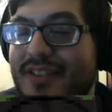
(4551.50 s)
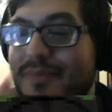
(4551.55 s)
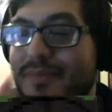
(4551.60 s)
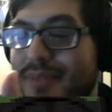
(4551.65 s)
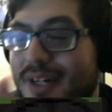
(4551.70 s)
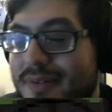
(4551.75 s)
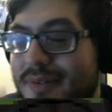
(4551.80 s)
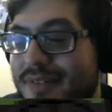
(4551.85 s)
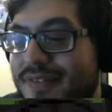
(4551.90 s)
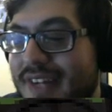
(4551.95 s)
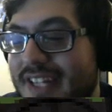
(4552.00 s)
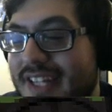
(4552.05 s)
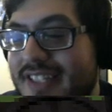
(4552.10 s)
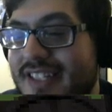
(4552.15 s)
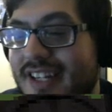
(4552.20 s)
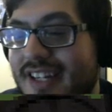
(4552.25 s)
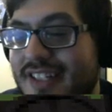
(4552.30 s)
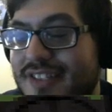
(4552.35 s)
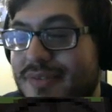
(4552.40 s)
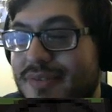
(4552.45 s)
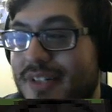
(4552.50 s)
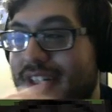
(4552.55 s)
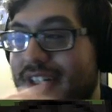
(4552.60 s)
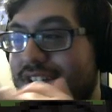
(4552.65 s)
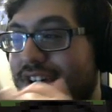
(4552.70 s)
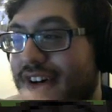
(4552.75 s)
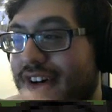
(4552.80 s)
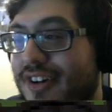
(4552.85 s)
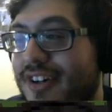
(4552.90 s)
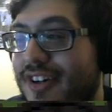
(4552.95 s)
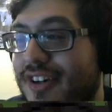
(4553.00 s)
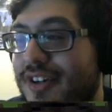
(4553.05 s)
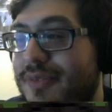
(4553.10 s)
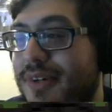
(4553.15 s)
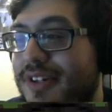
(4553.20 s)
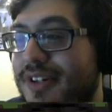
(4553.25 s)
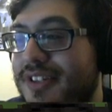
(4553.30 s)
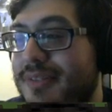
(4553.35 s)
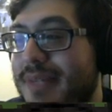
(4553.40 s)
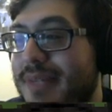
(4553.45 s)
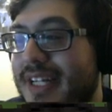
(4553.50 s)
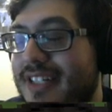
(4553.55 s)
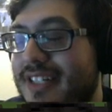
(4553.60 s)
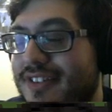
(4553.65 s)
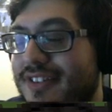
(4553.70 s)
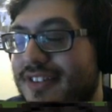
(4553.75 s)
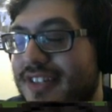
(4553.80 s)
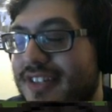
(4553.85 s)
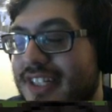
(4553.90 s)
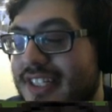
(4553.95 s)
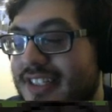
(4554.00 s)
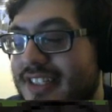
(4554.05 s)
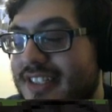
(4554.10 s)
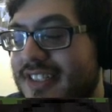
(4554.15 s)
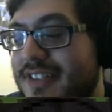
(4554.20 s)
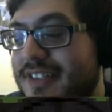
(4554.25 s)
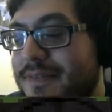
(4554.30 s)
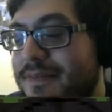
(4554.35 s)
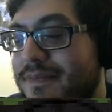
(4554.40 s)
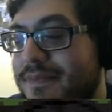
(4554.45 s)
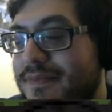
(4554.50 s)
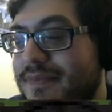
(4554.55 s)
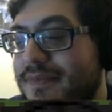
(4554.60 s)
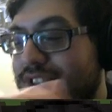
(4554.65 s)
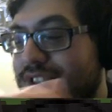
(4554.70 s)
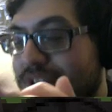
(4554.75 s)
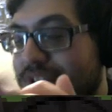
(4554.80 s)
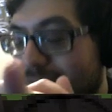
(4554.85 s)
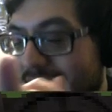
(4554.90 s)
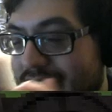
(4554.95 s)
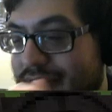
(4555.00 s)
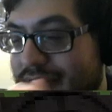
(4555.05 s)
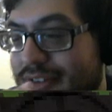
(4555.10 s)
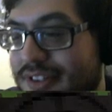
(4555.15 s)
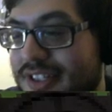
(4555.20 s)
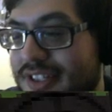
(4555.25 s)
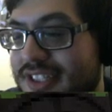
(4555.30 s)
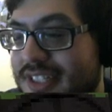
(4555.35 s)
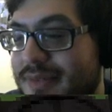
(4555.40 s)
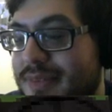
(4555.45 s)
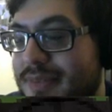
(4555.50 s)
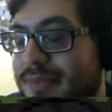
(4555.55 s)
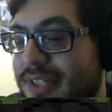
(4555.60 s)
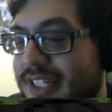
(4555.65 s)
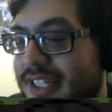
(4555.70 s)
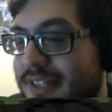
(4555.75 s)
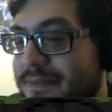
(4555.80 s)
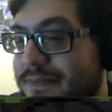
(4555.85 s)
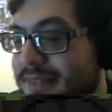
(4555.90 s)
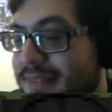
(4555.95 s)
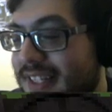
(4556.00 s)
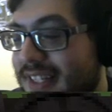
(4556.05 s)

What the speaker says: Boba Fett does want to call home all the Mandalorians to Mandalore, that's the name of the planet.